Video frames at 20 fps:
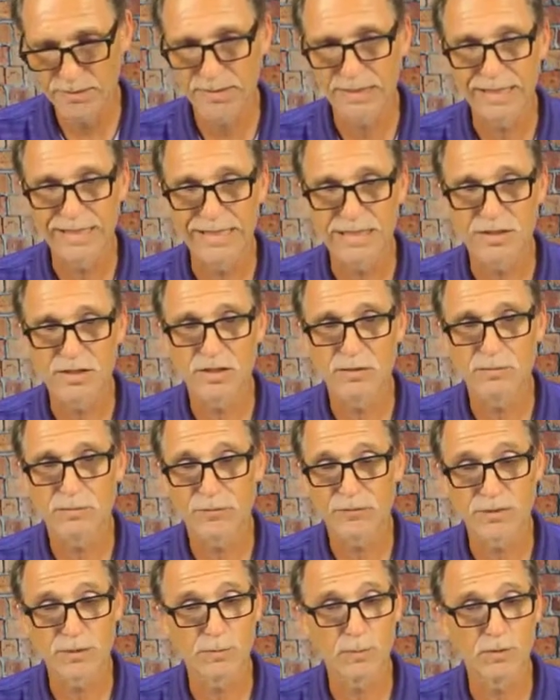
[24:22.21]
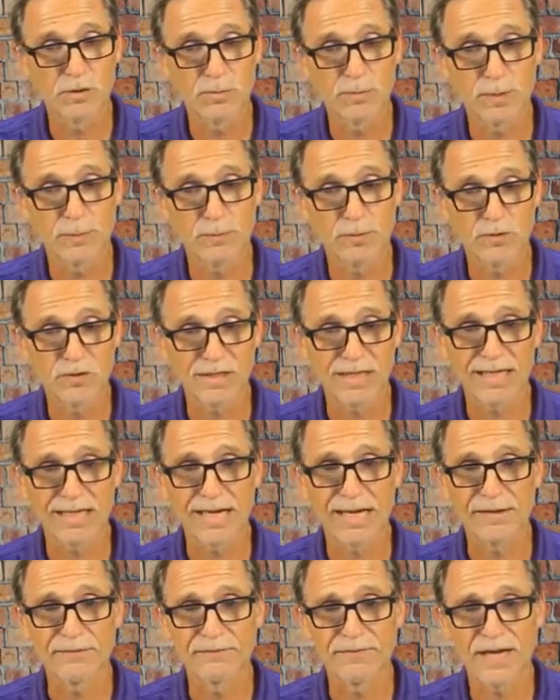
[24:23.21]
and if it's supposed to be
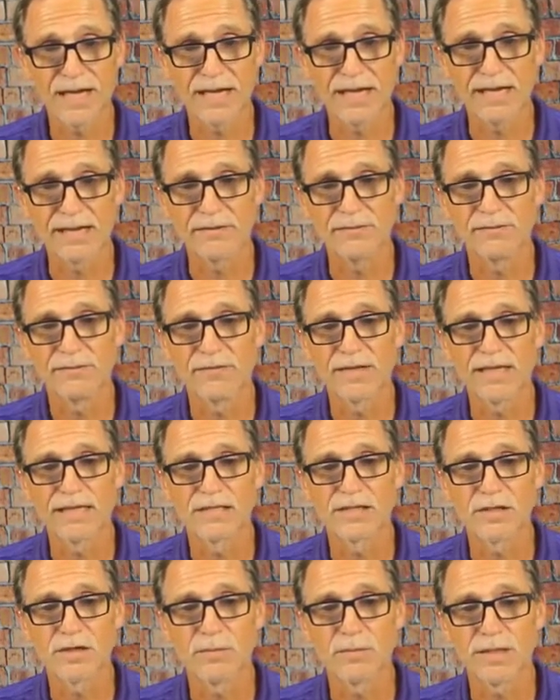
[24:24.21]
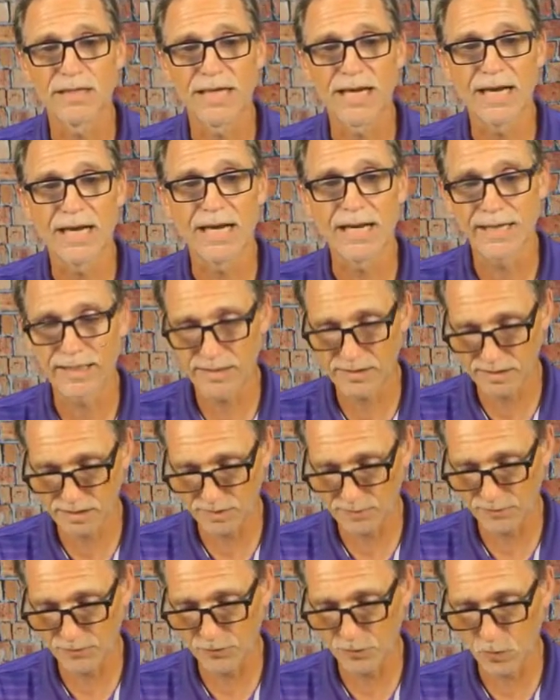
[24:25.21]
%i5, that's going to be I
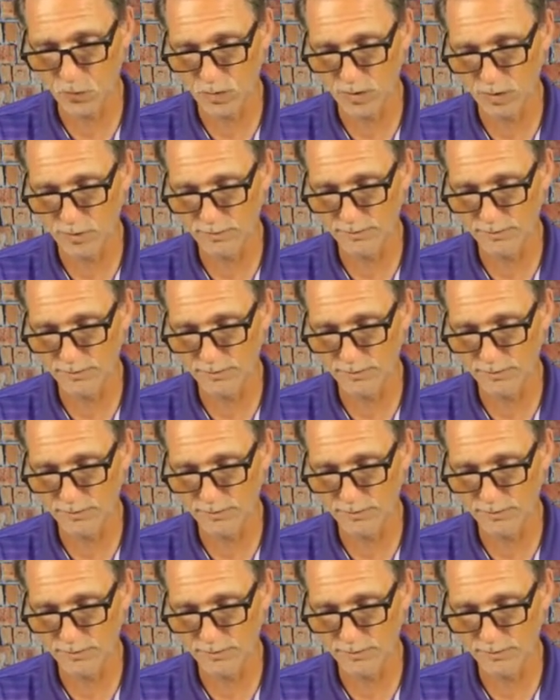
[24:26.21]
sub 4.